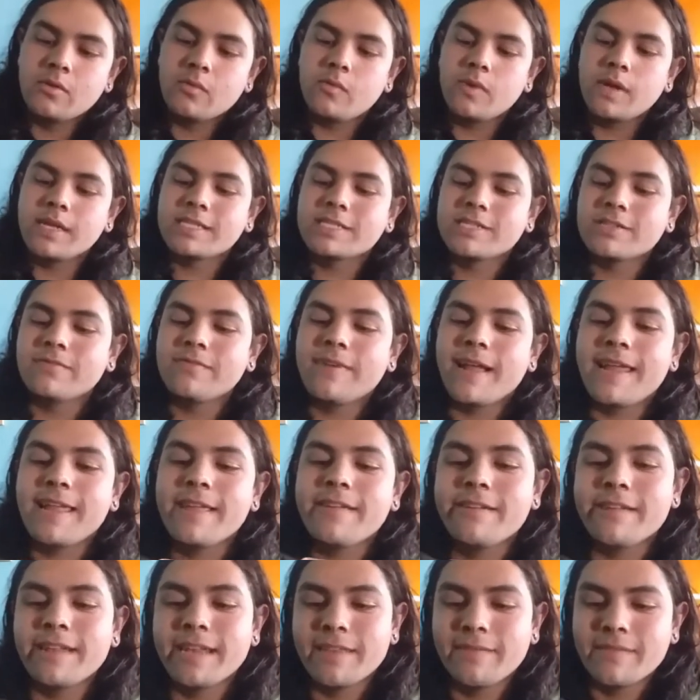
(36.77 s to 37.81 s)
which right
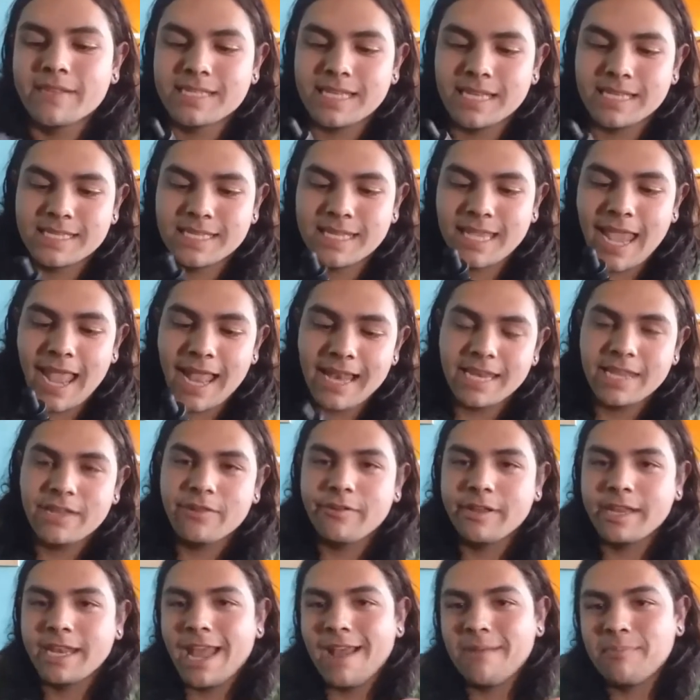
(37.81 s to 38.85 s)
here it even says Candy
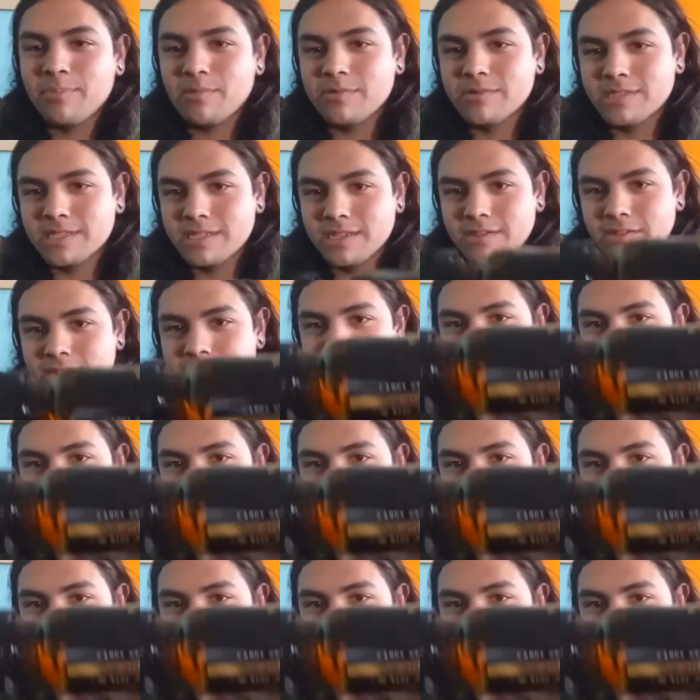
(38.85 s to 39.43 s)
Green Apple, so